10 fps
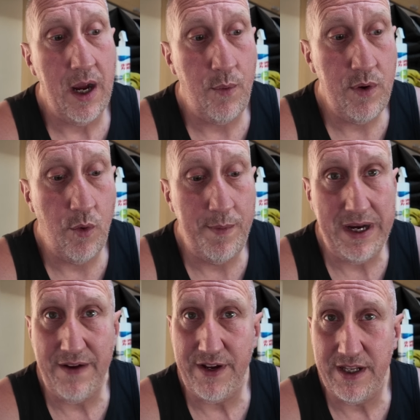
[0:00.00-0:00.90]
we will
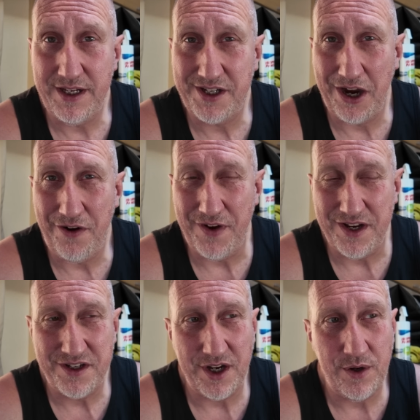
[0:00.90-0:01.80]
be living in this
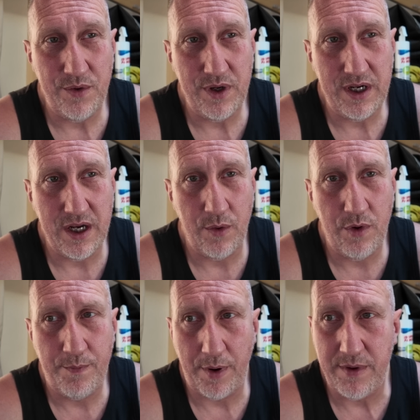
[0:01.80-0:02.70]
caravan. So
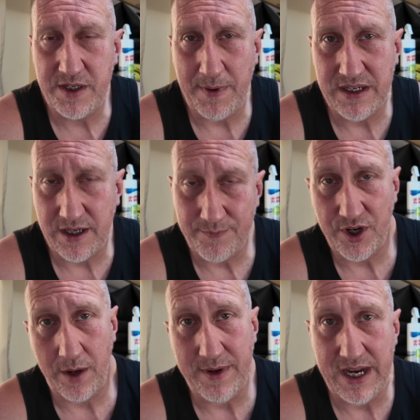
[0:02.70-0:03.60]
we'll probably spend some
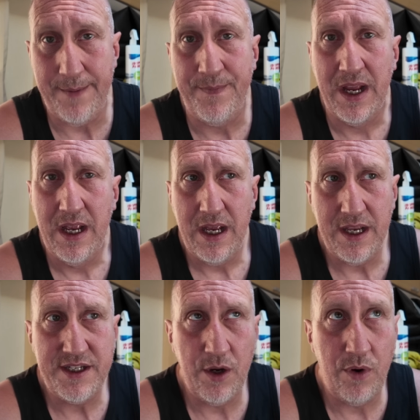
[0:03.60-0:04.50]
time in it
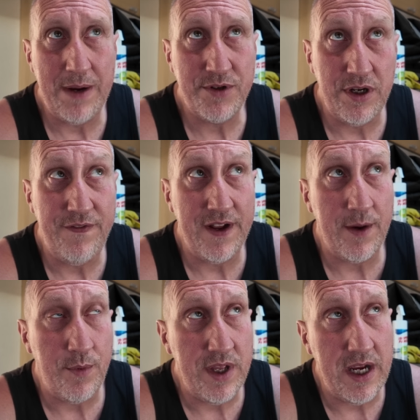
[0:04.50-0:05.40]
until we're absolutely fed
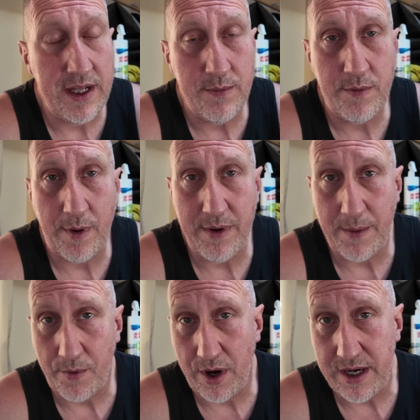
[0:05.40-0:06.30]
up with it, and then we'll probably
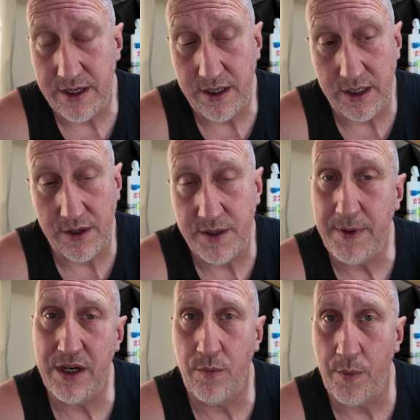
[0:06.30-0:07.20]
upgrade.
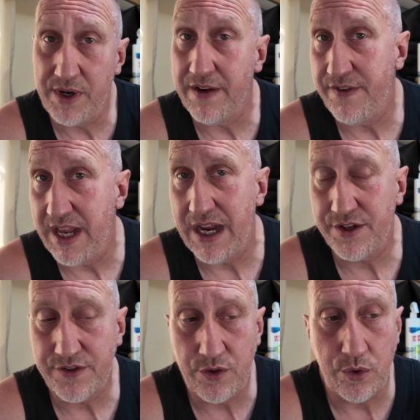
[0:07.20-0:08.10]
Depending on what we get for the
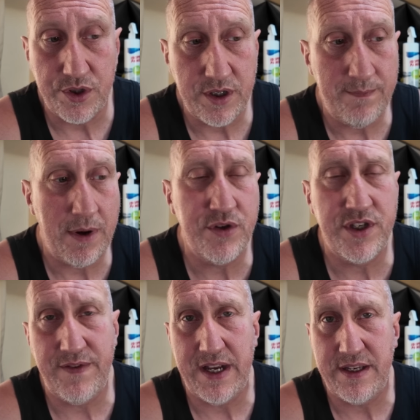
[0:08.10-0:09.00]
house, of course. And
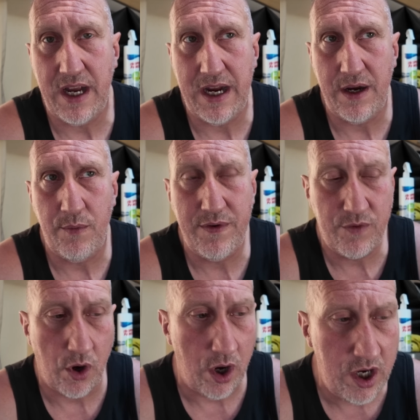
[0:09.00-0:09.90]
most of our we've
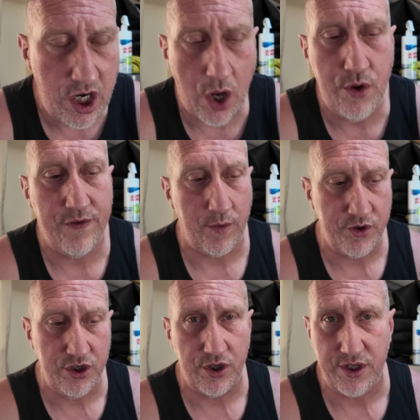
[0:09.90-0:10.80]
got a load of
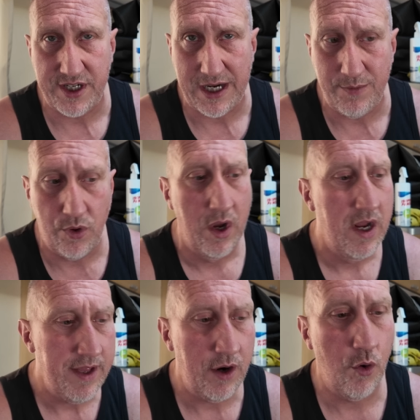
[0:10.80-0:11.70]
options on the table.
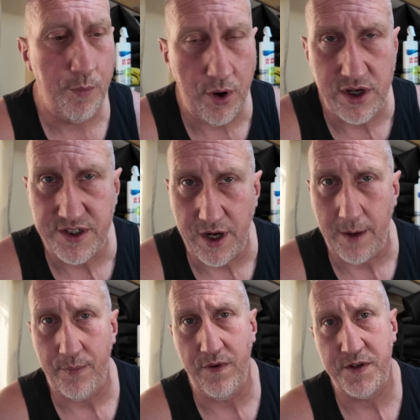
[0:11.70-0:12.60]
They're all priced
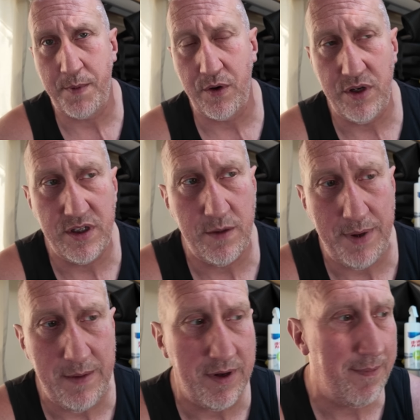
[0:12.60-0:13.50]
up. We've spoken to
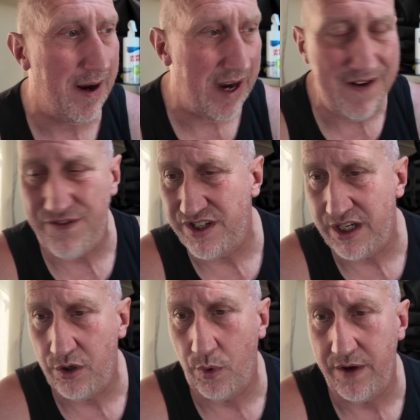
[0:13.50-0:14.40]
people about every
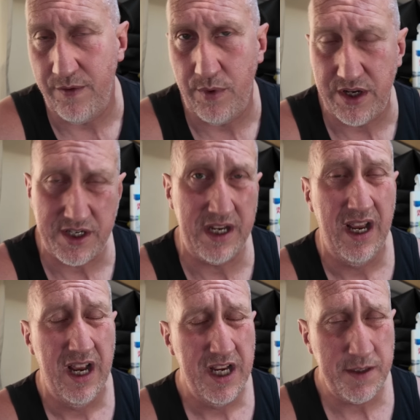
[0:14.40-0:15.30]
single one of them. When I say
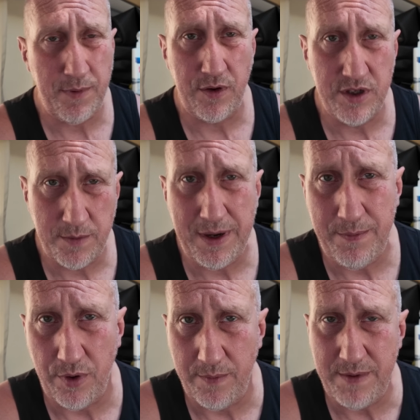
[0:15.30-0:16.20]
spoken to
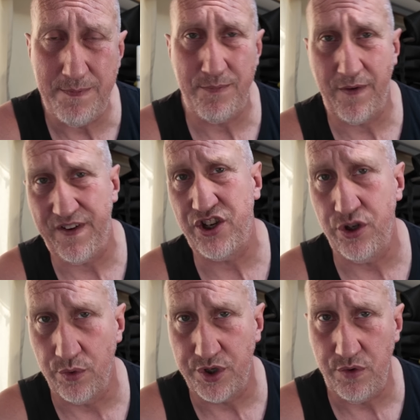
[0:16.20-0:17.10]
people, I mean
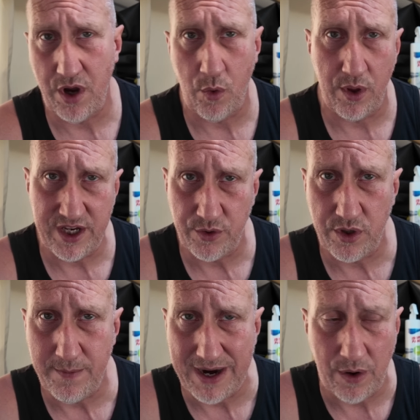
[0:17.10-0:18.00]
professionals who know what they're
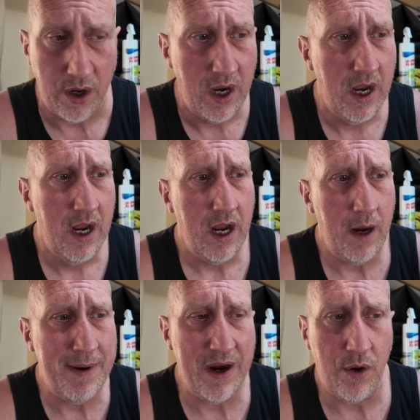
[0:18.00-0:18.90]
talking about
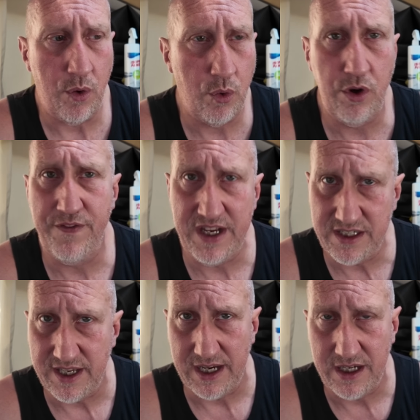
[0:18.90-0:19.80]
all of
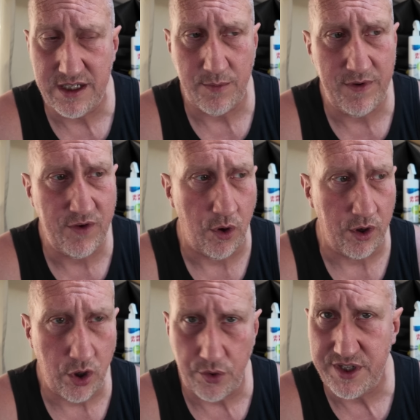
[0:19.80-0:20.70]
these things, and we've
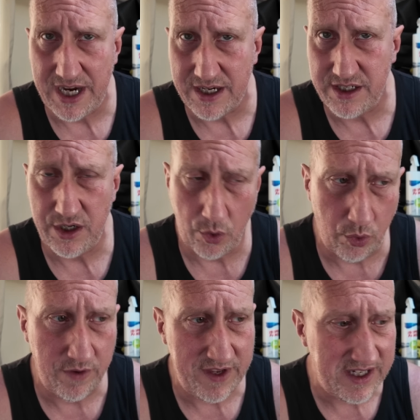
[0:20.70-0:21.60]
got contacts in
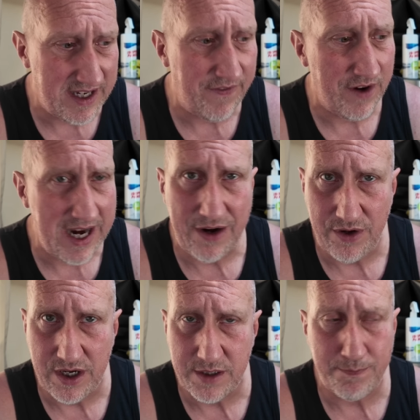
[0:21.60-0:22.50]
all of these different
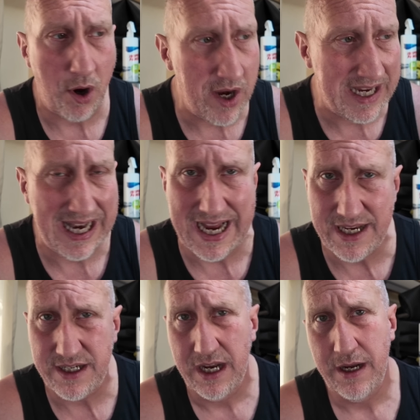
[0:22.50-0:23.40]
areas: buying
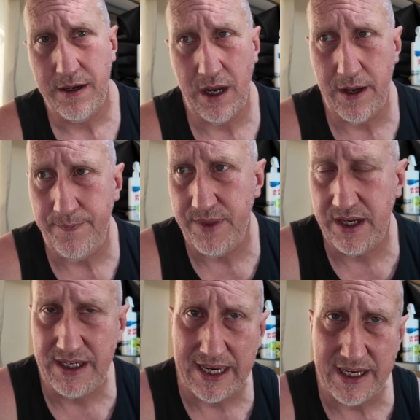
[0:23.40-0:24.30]
land,
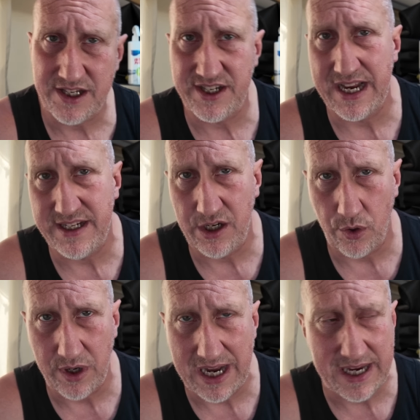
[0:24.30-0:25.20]
getting a static
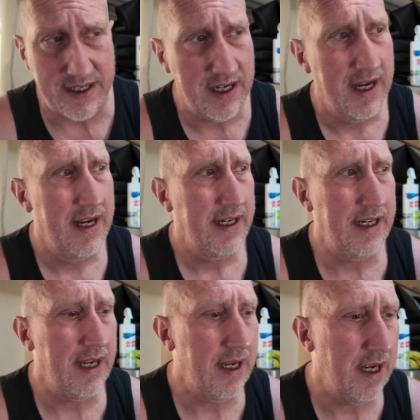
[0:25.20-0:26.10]
on land,
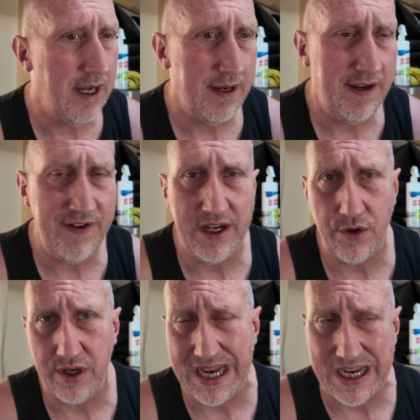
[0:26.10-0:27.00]
living
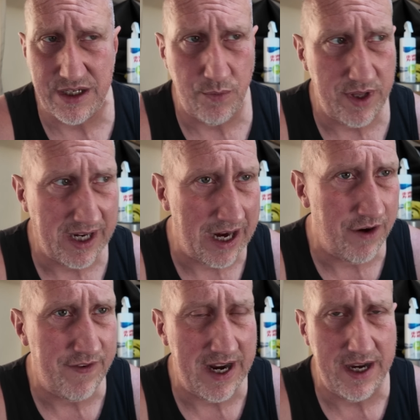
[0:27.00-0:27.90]
on land with a
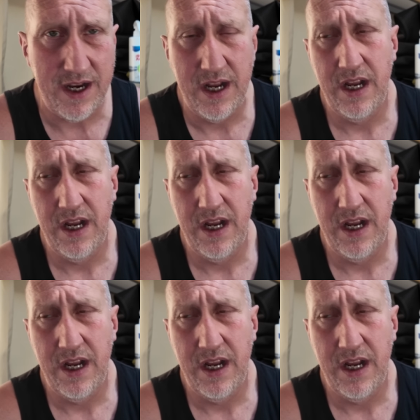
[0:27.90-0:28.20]
caravan,